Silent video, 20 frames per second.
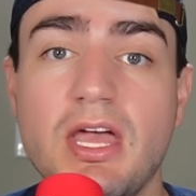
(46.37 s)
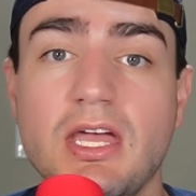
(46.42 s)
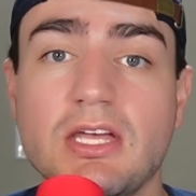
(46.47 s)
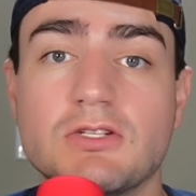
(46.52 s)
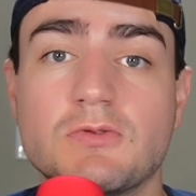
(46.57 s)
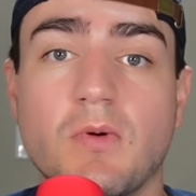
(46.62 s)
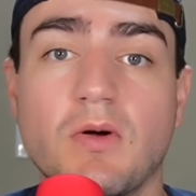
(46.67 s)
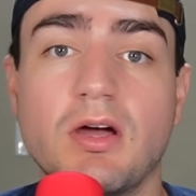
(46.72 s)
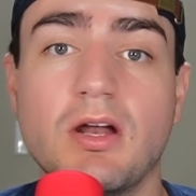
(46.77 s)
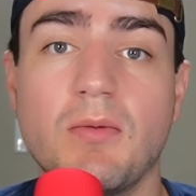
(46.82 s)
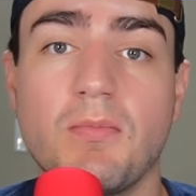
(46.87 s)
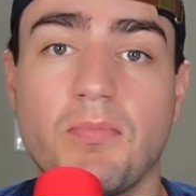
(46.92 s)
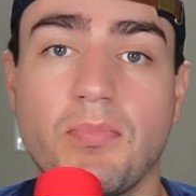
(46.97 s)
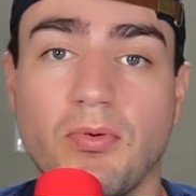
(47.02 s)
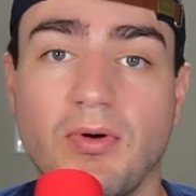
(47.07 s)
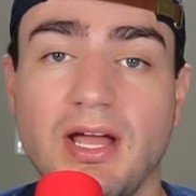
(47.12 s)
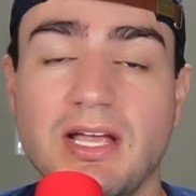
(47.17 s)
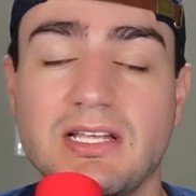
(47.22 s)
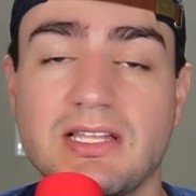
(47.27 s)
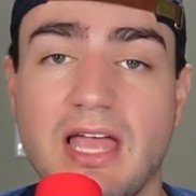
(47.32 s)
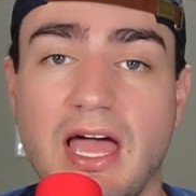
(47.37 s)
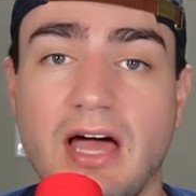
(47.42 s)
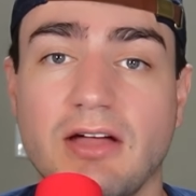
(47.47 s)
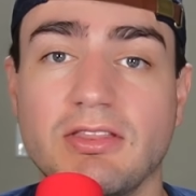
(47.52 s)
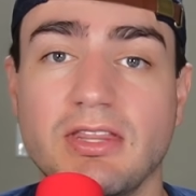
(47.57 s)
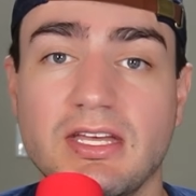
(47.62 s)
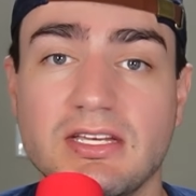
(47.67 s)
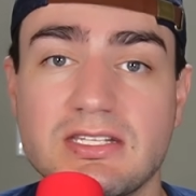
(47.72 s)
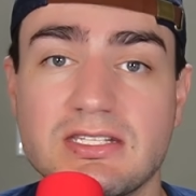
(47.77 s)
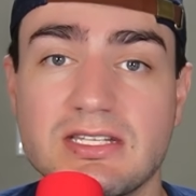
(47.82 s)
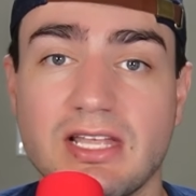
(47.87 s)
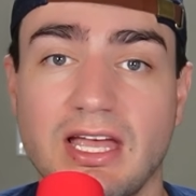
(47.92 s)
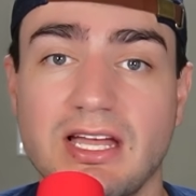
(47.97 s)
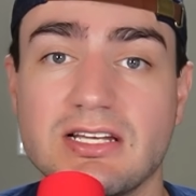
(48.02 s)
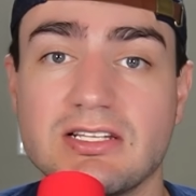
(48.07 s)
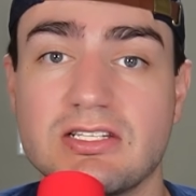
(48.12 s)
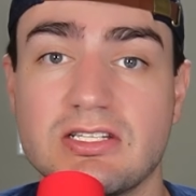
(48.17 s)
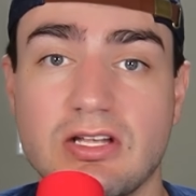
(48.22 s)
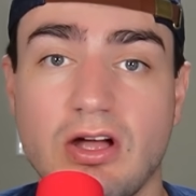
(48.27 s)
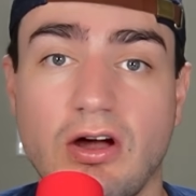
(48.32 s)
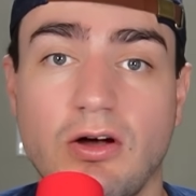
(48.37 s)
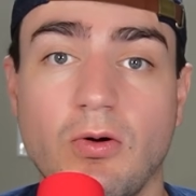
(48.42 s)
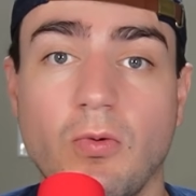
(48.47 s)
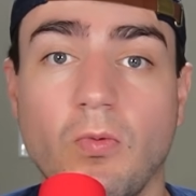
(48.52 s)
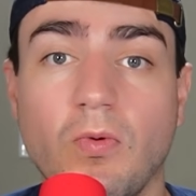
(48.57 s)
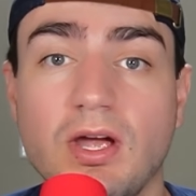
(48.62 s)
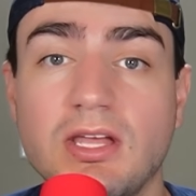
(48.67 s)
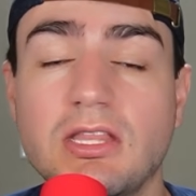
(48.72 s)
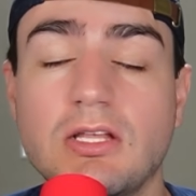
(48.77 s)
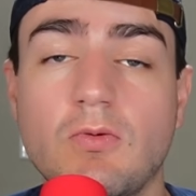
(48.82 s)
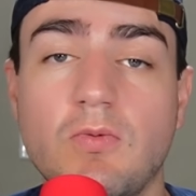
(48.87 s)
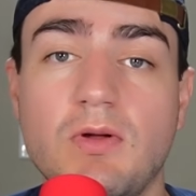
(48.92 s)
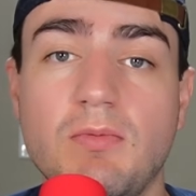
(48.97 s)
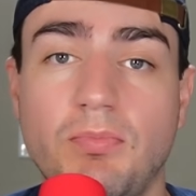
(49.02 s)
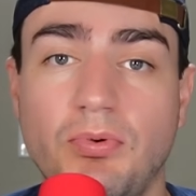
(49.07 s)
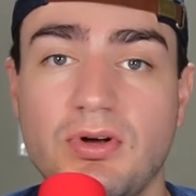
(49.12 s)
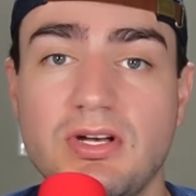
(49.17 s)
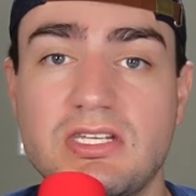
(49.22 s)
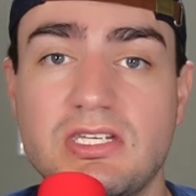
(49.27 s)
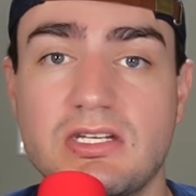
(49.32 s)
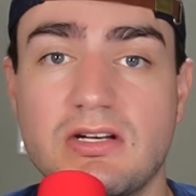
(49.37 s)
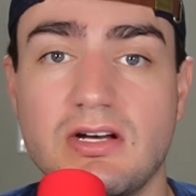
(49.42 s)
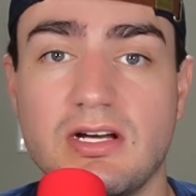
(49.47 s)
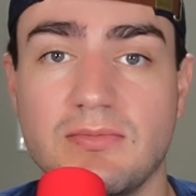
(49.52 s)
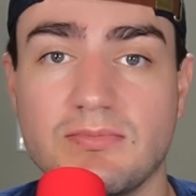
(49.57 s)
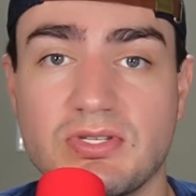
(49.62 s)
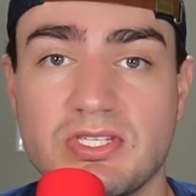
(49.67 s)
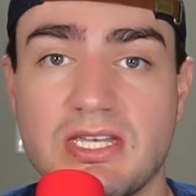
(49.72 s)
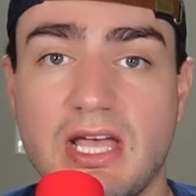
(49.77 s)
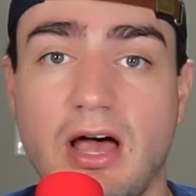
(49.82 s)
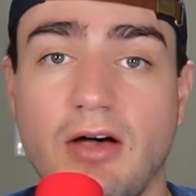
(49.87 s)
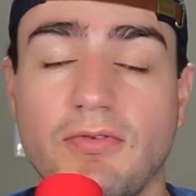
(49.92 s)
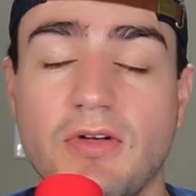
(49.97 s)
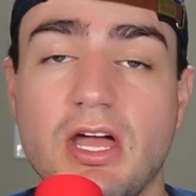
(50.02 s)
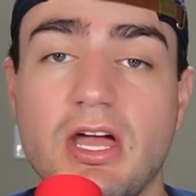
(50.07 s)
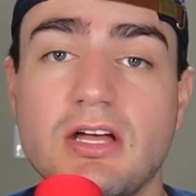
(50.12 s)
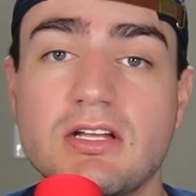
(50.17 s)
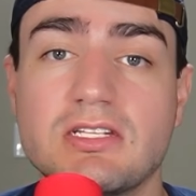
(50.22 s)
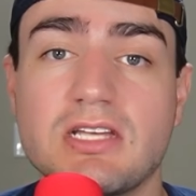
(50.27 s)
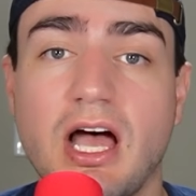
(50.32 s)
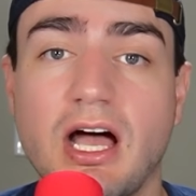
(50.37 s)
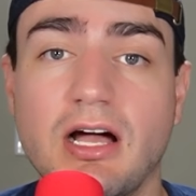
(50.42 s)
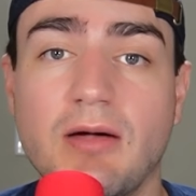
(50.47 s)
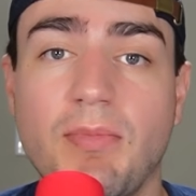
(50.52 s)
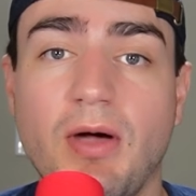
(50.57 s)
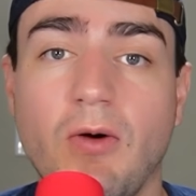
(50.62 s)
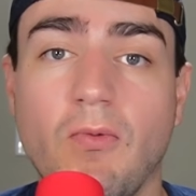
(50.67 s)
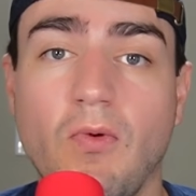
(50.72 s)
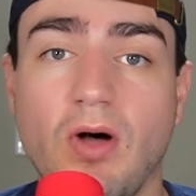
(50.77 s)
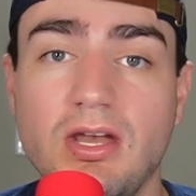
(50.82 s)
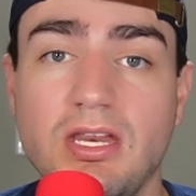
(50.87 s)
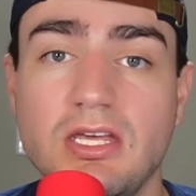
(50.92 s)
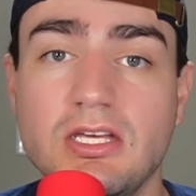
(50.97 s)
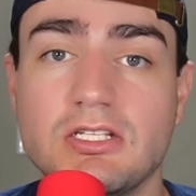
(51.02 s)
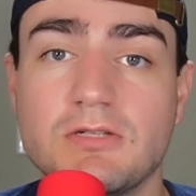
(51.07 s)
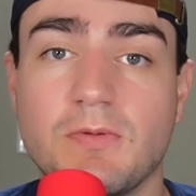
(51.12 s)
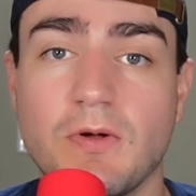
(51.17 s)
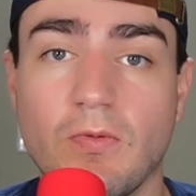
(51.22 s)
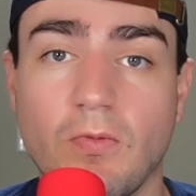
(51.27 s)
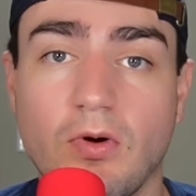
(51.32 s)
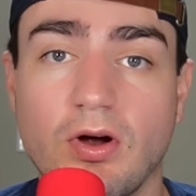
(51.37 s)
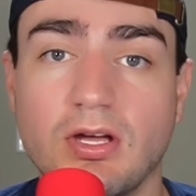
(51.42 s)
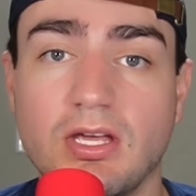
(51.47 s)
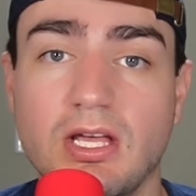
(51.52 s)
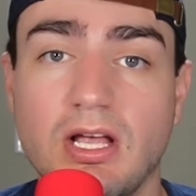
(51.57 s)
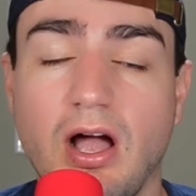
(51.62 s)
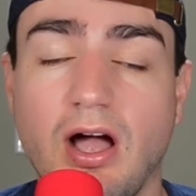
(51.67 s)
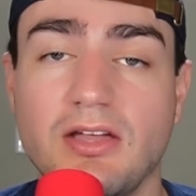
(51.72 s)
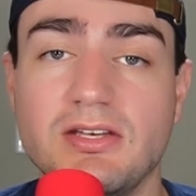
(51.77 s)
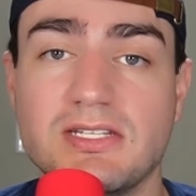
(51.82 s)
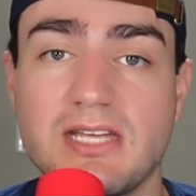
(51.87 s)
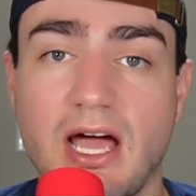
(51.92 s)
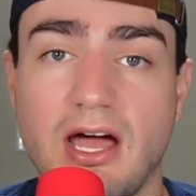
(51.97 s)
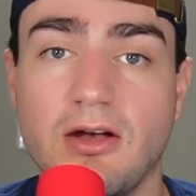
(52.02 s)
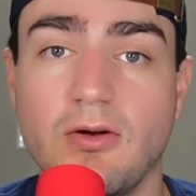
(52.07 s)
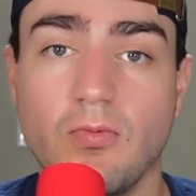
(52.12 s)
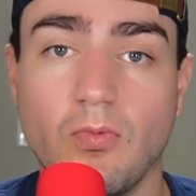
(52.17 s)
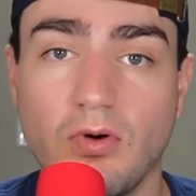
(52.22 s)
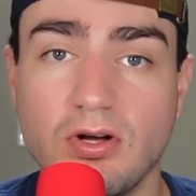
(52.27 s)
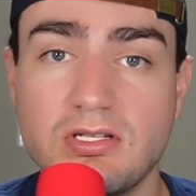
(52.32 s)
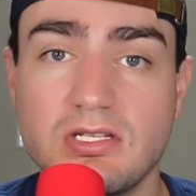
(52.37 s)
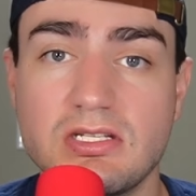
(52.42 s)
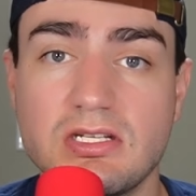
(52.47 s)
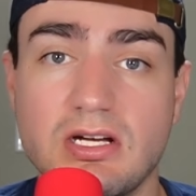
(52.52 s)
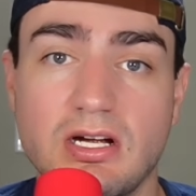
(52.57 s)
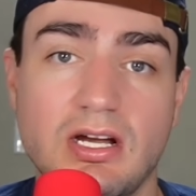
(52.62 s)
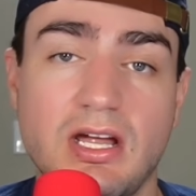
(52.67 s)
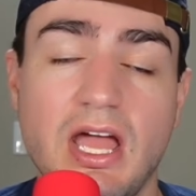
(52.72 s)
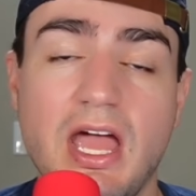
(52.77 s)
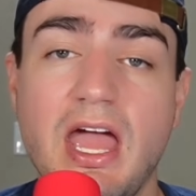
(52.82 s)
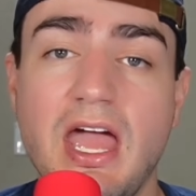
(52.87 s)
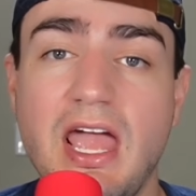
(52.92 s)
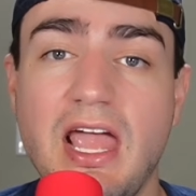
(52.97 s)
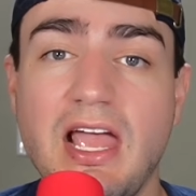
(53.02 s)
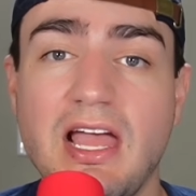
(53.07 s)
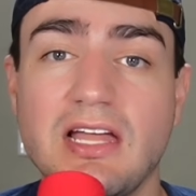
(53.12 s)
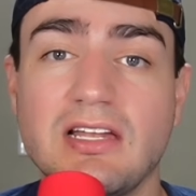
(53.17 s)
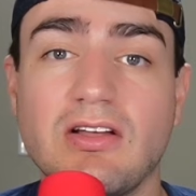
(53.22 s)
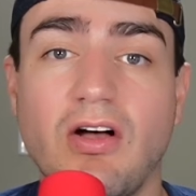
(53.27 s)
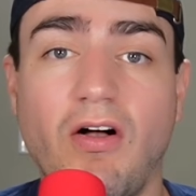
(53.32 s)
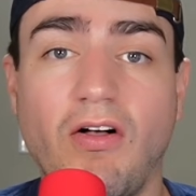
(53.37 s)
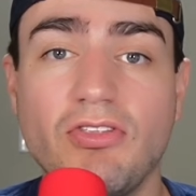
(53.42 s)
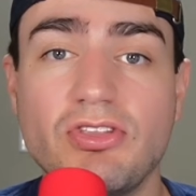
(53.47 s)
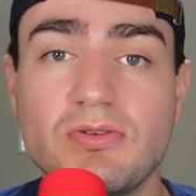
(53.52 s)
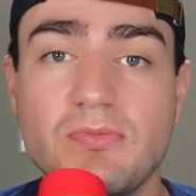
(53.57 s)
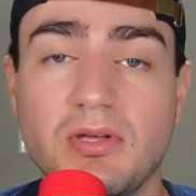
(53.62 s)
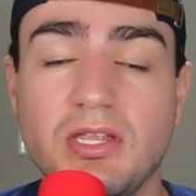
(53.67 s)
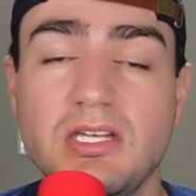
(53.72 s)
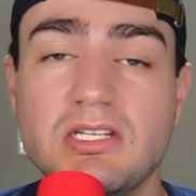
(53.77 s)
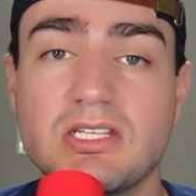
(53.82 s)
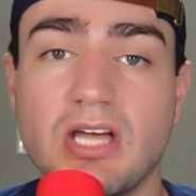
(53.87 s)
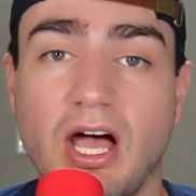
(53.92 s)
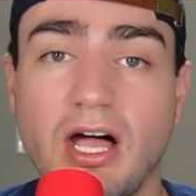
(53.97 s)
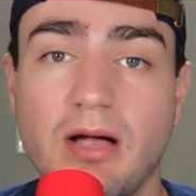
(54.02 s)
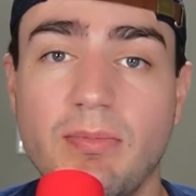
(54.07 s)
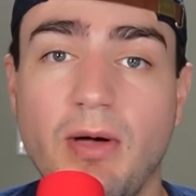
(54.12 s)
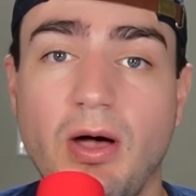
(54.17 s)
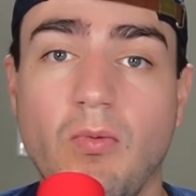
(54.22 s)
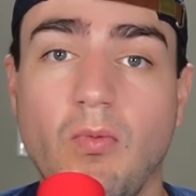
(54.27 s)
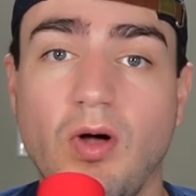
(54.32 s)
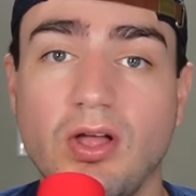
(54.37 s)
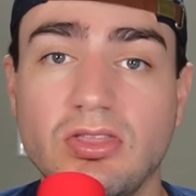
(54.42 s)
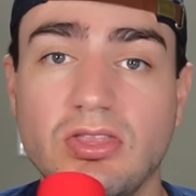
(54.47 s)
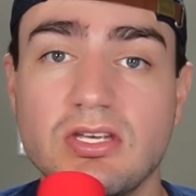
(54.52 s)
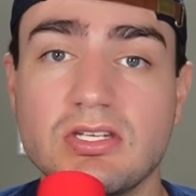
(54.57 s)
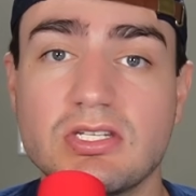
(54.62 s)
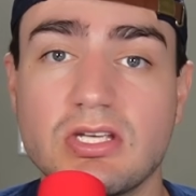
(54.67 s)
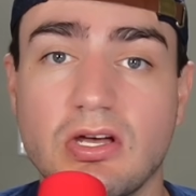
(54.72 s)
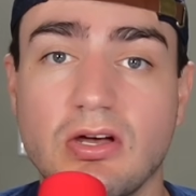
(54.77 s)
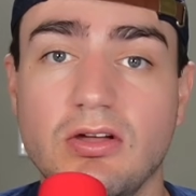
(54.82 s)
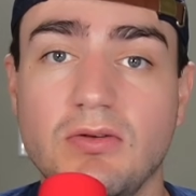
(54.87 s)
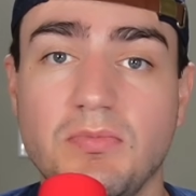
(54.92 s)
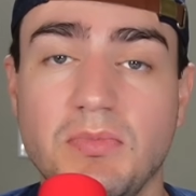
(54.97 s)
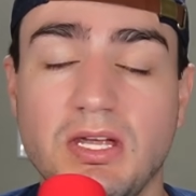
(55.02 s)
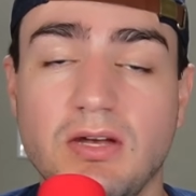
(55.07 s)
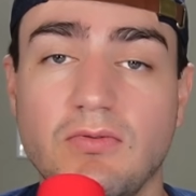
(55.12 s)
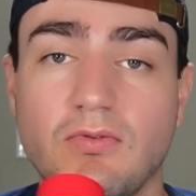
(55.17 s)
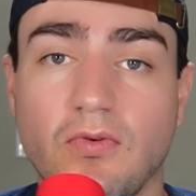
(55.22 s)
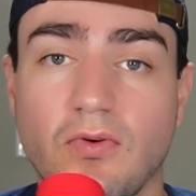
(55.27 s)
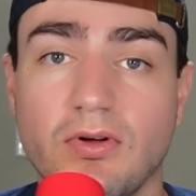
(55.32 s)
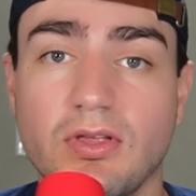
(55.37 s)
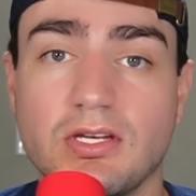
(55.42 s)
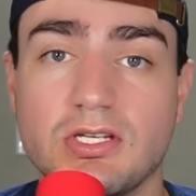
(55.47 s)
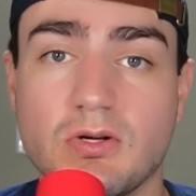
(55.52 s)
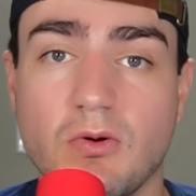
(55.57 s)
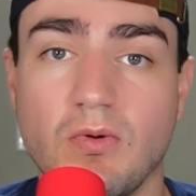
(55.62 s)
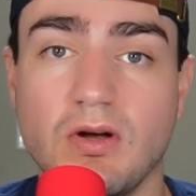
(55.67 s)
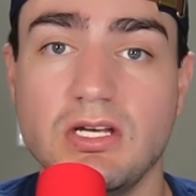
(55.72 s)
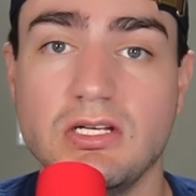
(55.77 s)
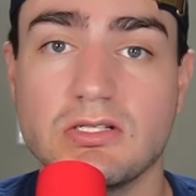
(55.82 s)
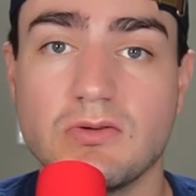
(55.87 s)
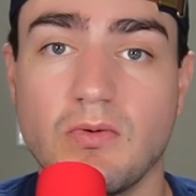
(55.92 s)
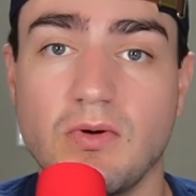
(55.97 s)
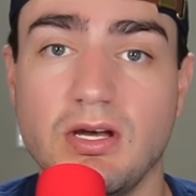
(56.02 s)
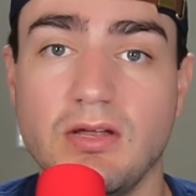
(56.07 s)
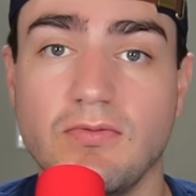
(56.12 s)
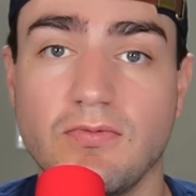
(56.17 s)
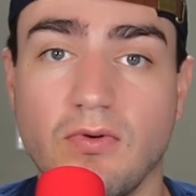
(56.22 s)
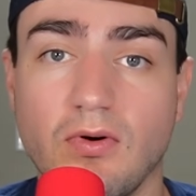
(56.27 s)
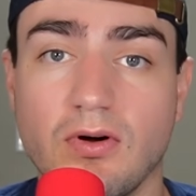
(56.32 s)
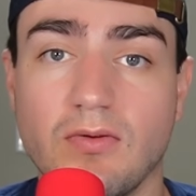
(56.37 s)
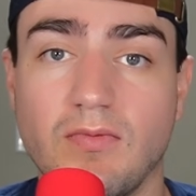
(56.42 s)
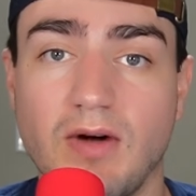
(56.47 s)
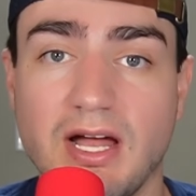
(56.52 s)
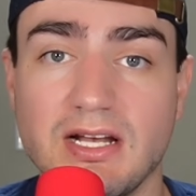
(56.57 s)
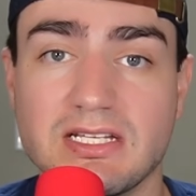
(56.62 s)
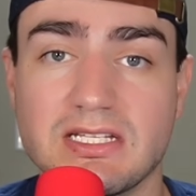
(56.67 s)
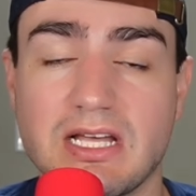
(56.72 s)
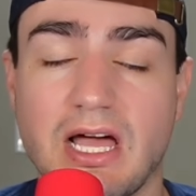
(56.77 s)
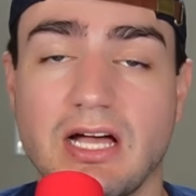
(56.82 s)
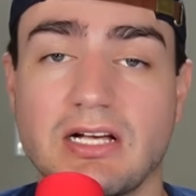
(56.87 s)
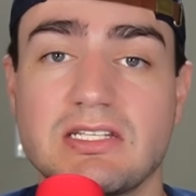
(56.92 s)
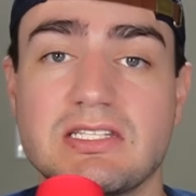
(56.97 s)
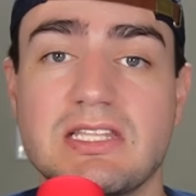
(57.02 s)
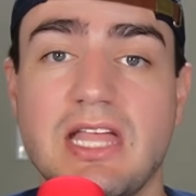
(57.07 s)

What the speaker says: is we're going to break down this latest start with Quinn Priester himself, talk about what he's been working on down in Worcester, and ultimately talk about what this could mean for the 2024 Red Sox.